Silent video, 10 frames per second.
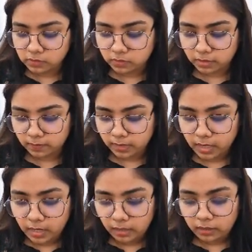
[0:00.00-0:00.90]
Okay,
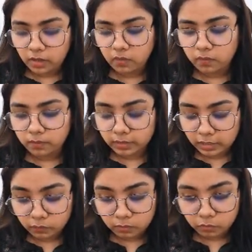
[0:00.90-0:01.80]
now
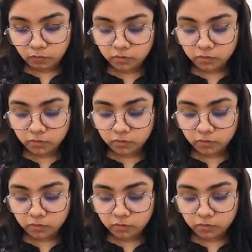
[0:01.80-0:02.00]
then we'll move on